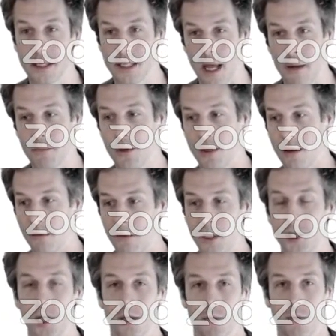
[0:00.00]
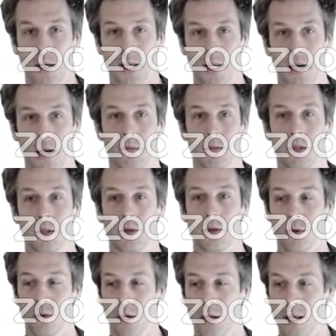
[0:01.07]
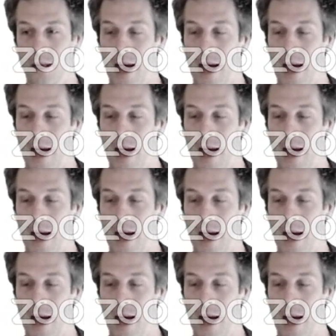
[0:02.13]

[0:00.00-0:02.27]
sample inefficient when it comes to